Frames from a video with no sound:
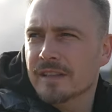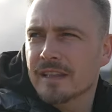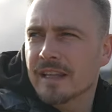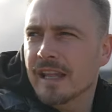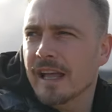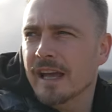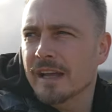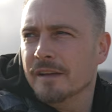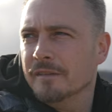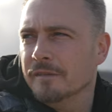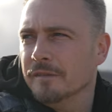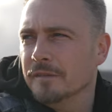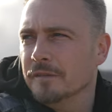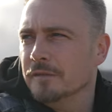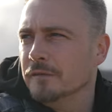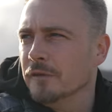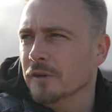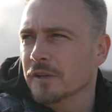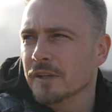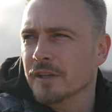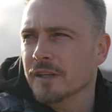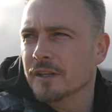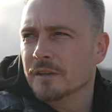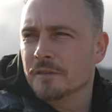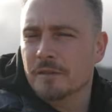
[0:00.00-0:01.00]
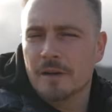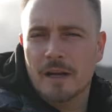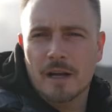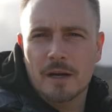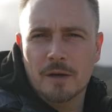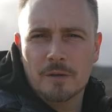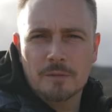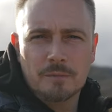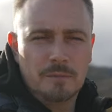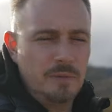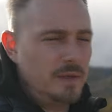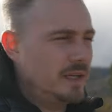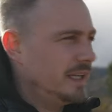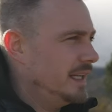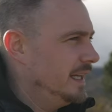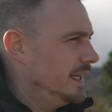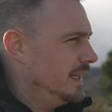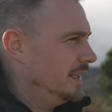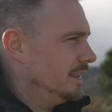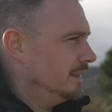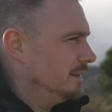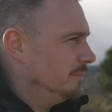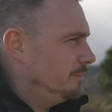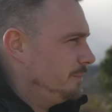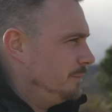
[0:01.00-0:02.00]
life, running around,
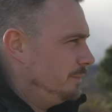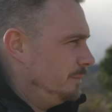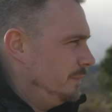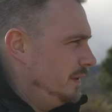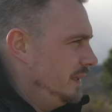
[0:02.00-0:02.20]
playing,